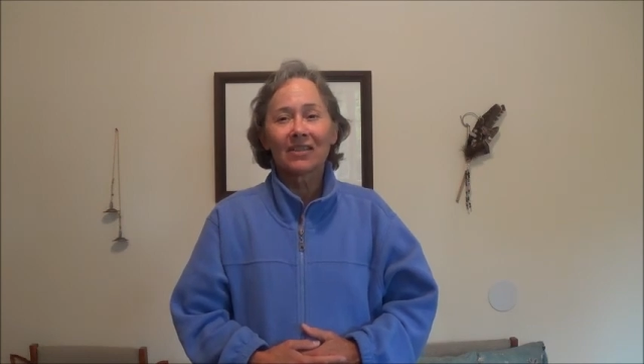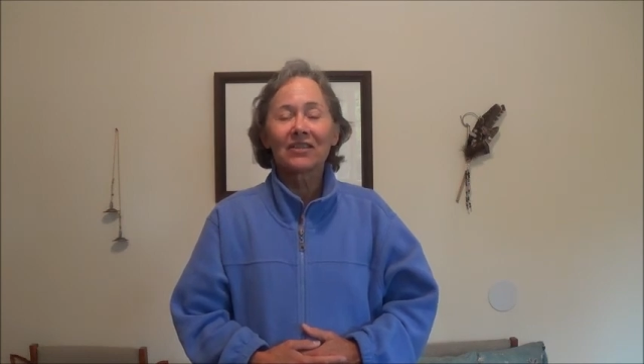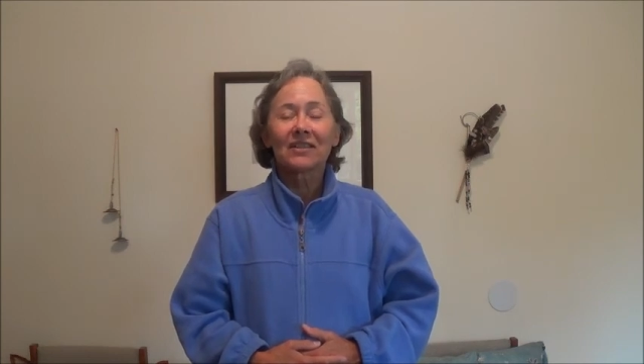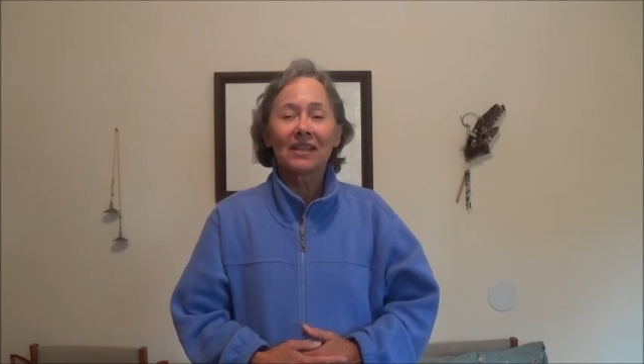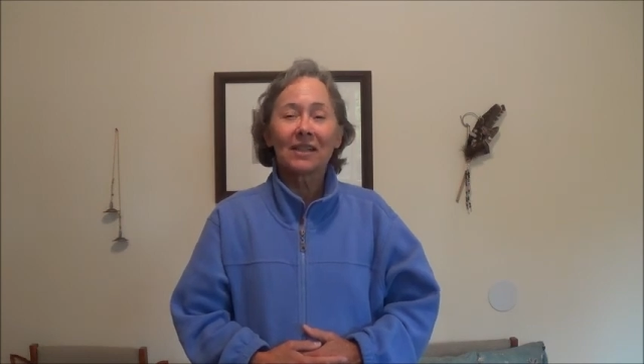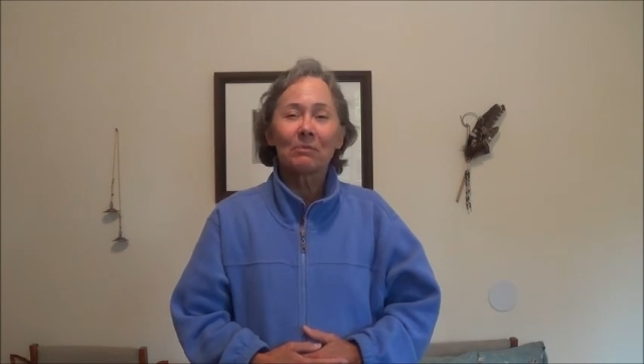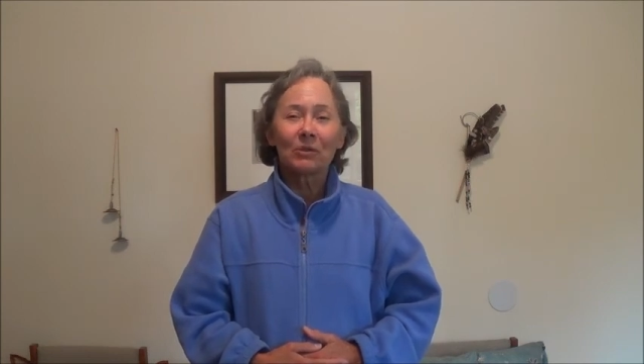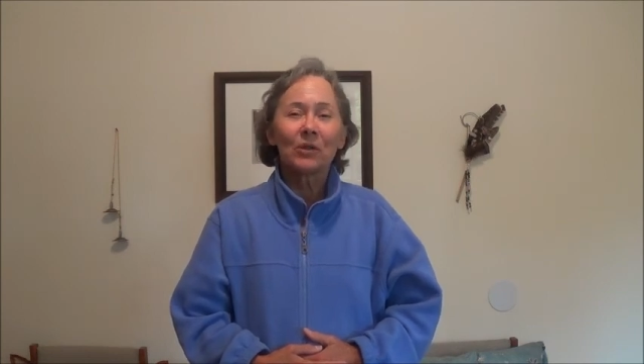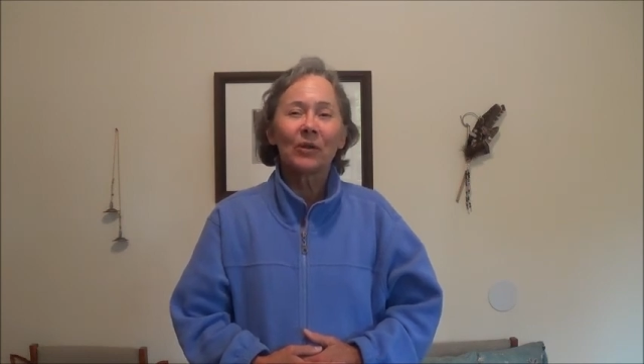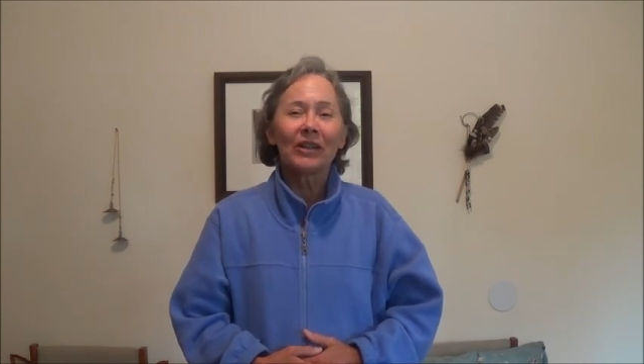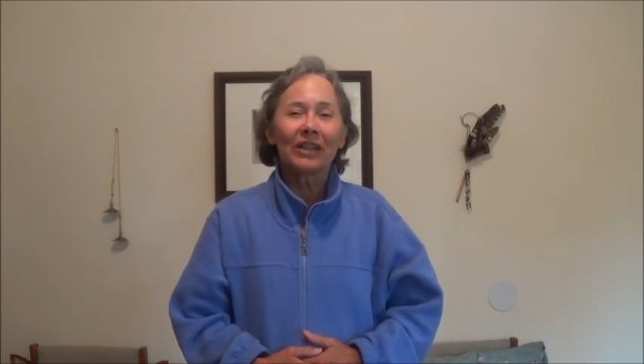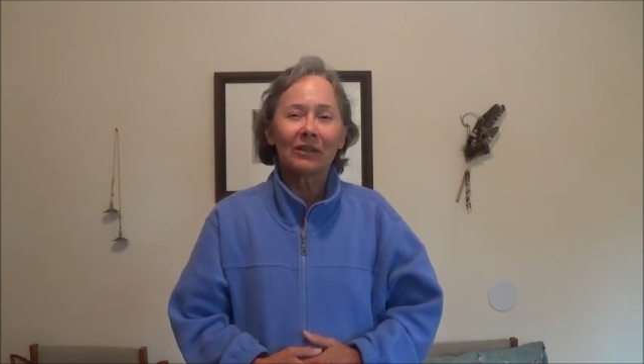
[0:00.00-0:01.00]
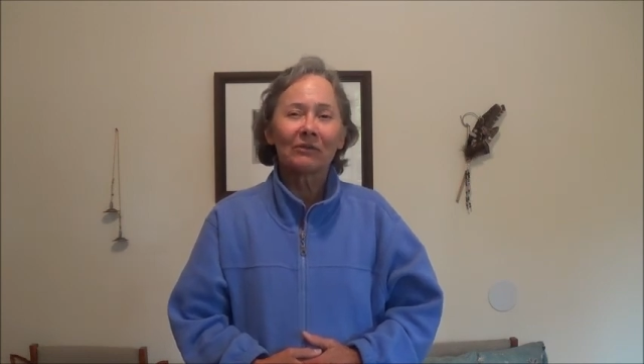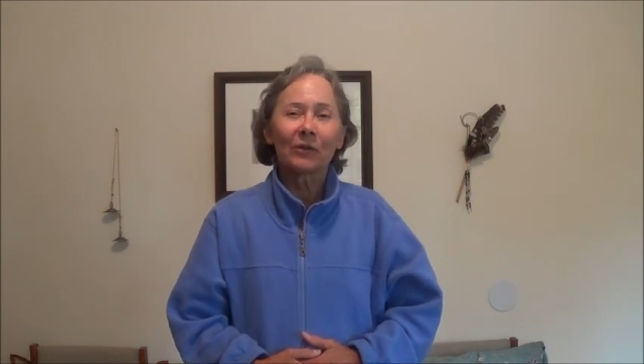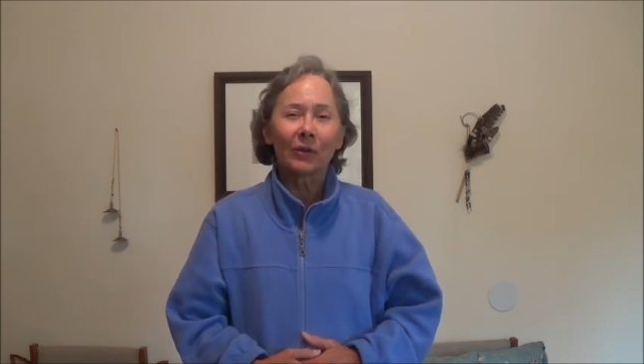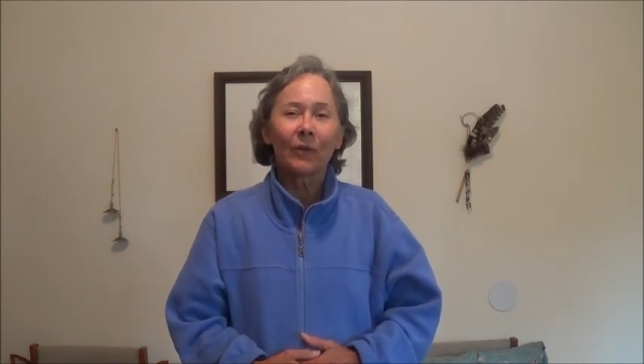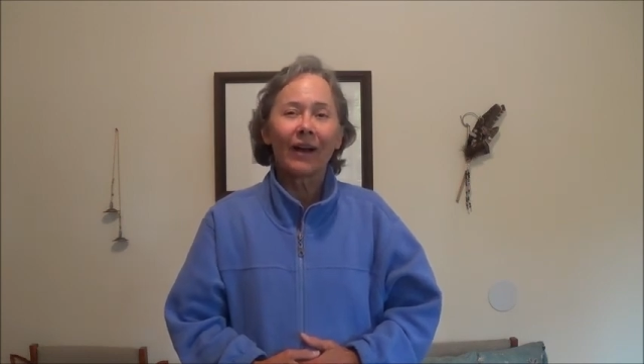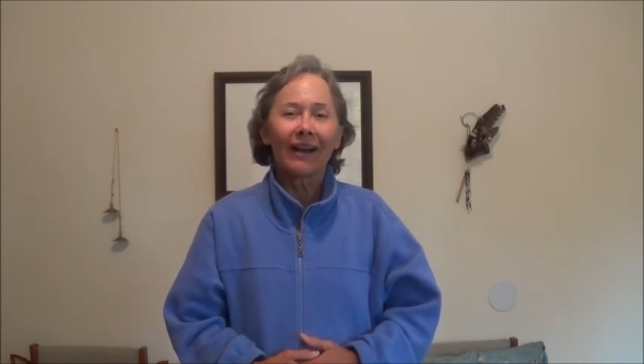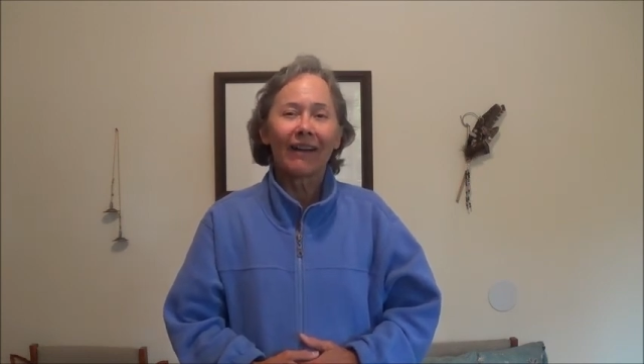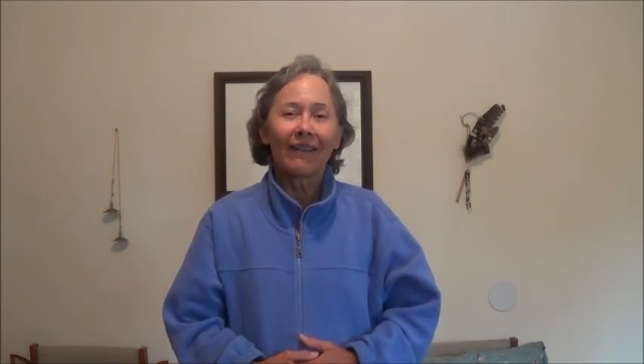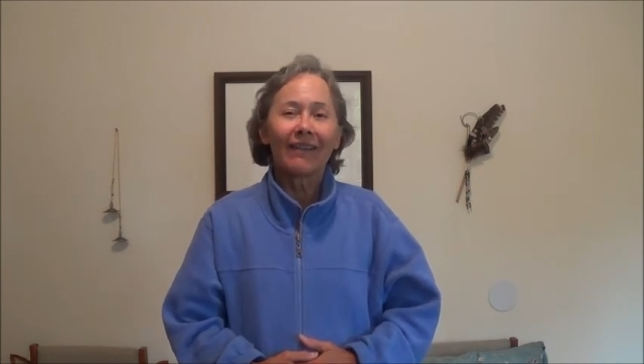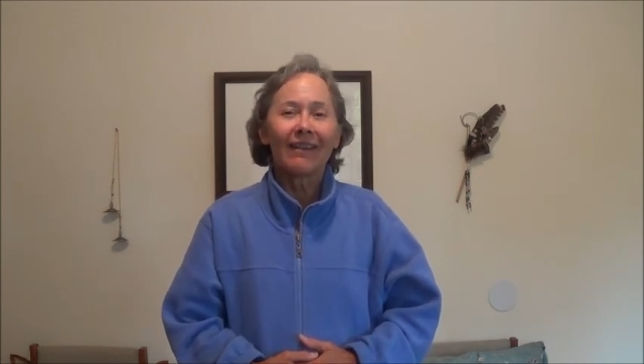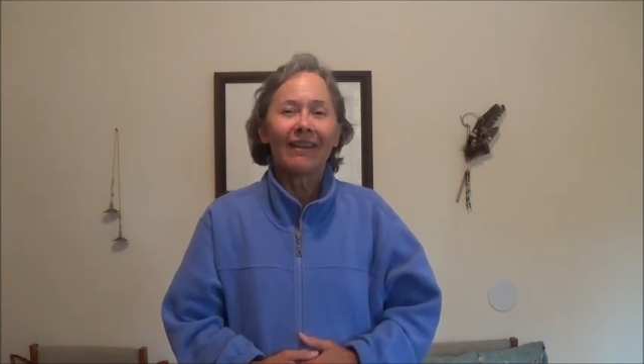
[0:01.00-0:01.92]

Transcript: just keep doing it for a while